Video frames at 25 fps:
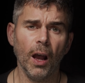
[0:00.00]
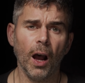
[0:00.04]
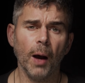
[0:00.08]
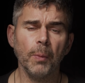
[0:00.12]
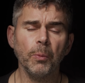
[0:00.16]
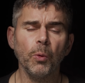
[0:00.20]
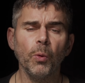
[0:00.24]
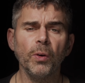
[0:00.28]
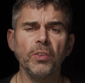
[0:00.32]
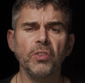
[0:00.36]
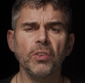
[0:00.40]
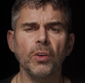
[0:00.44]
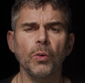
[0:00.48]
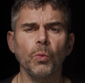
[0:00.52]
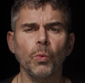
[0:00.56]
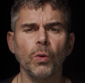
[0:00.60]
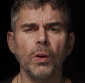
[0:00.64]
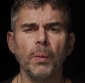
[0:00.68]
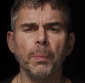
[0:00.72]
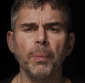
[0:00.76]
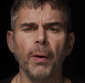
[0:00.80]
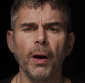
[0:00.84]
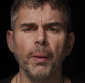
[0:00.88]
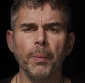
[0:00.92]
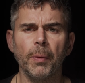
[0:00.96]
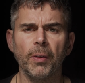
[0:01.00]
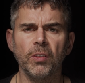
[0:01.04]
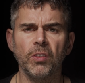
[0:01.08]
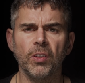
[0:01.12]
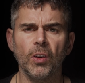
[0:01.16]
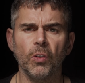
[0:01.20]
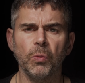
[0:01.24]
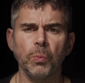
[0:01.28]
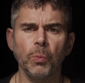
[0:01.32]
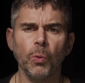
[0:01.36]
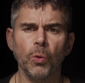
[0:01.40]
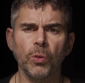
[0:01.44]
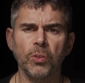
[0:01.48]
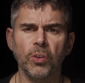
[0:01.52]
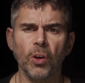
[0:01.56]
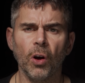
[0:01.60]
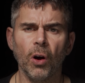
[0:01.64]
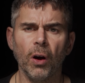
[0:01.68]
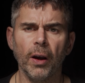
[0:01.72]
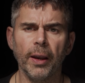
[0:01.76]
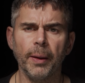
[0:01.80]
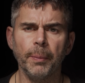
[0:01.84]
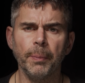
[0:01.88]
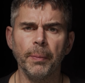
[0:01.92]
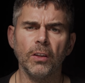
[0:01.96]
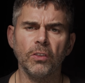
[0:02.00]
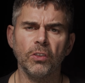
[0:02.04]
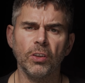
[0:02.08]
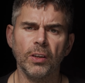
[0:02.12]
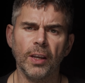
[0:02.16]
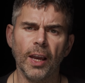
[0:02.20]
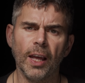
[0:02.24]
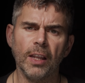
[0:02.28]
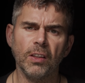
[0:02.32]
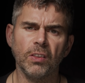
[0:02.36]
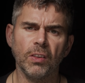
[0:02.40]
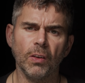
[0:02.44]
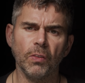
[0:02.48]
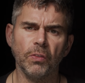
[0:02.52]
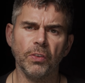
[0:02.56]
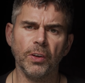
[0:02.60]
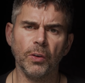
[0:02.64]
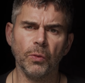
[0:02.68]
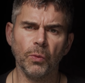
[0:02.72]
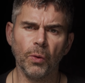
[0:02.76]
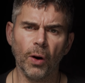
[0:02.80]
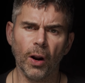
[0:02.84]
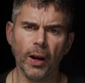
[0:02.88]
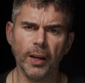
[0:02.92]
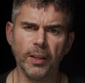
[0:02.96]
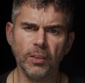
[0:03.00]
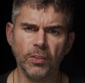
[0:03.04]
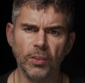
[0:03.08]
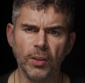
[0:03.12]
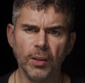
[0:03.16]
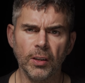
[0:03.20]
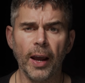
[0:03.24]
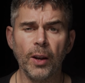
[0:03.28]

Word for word: I'm always going to want to buy myself more time to get something right